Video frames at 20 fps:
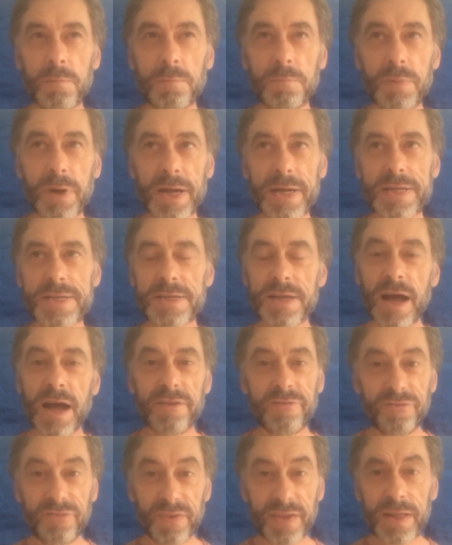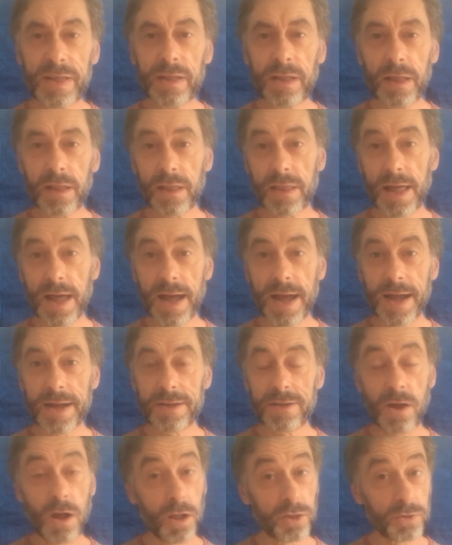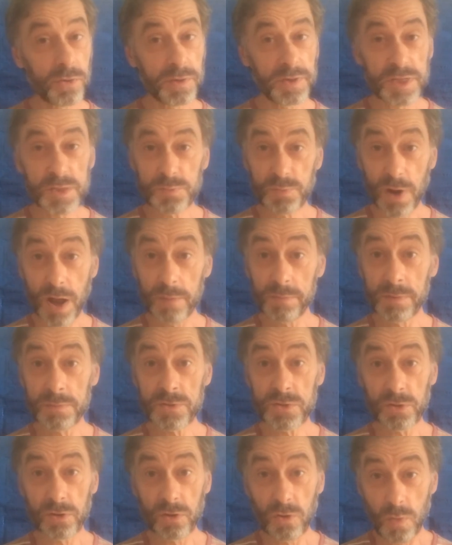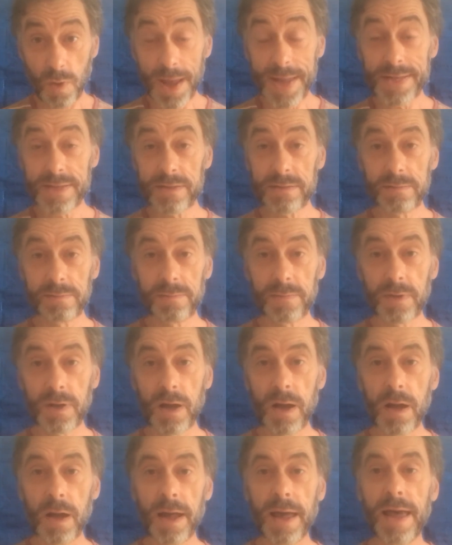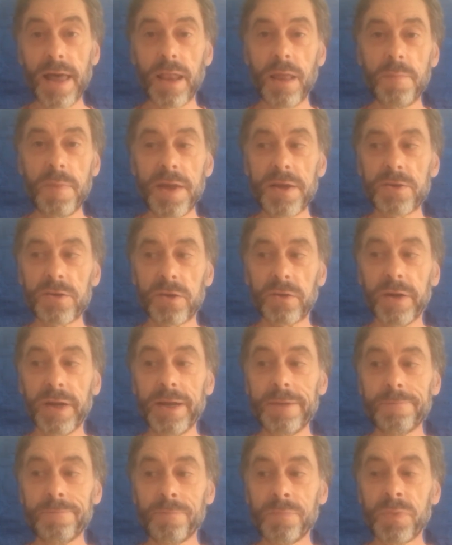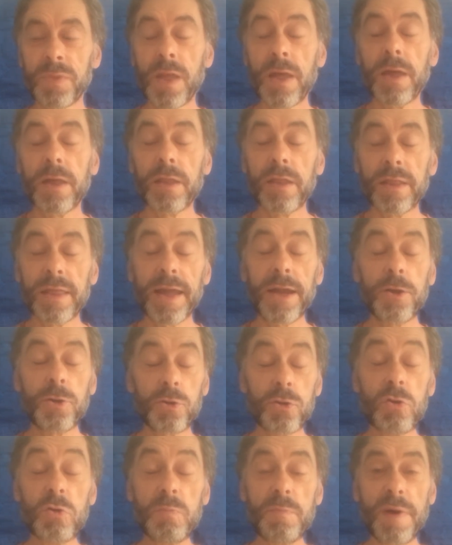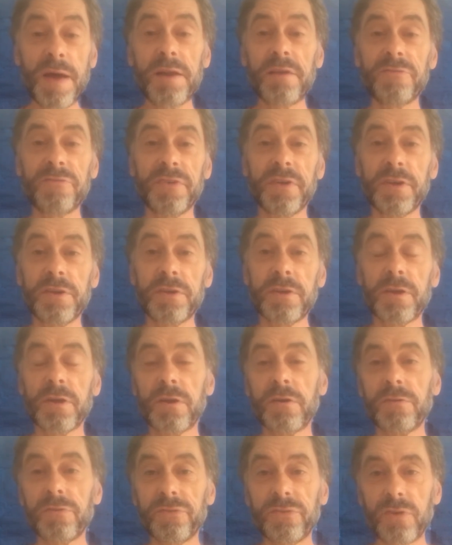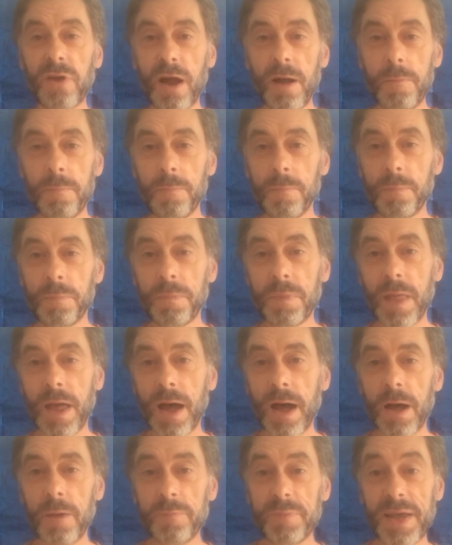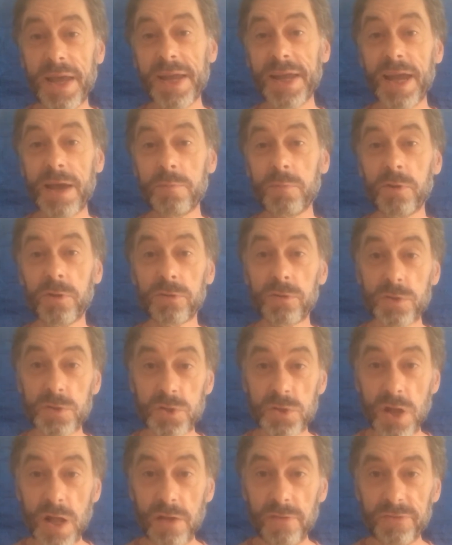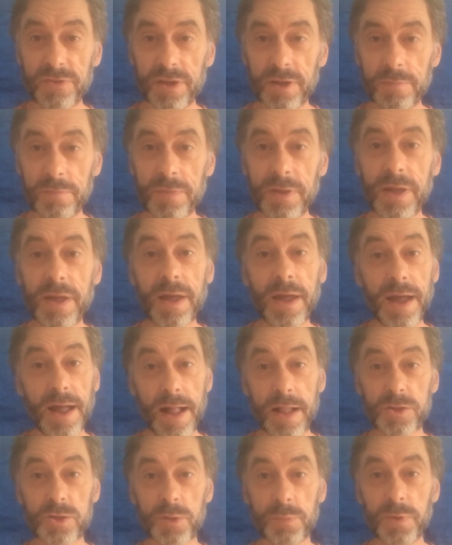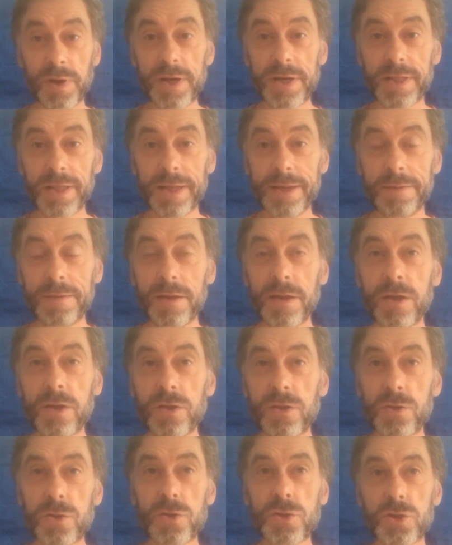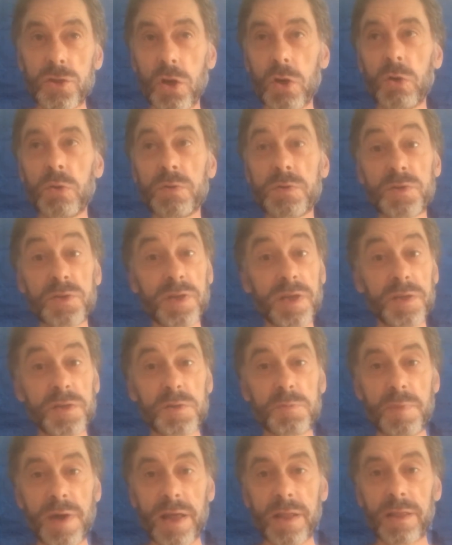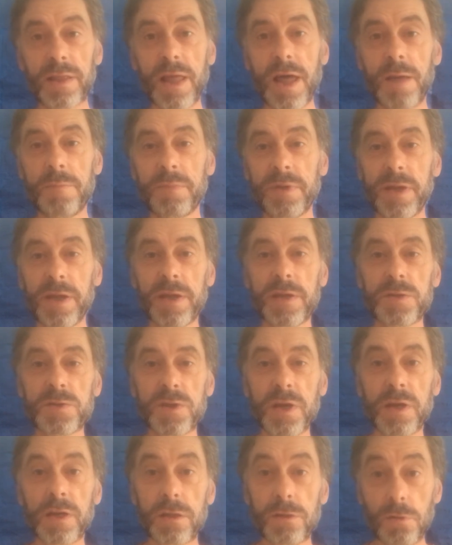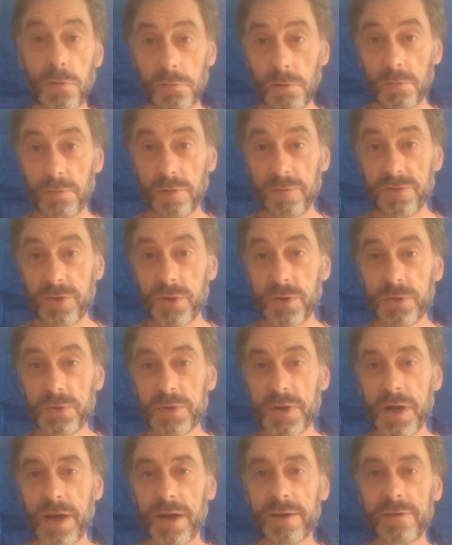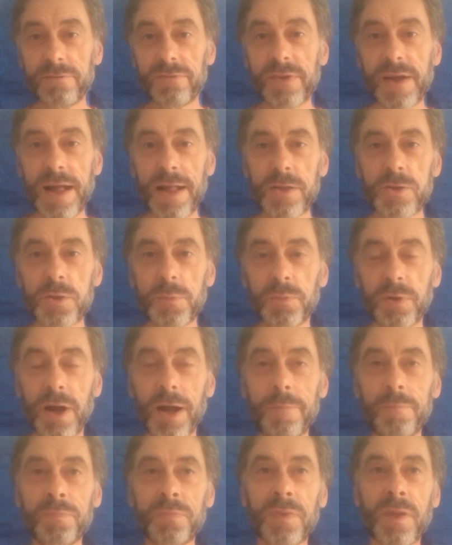But I feel that although these problems are quite elementary, they do benefit from being able to solve them algebraically. So since MathLam is a thorough review of algebra,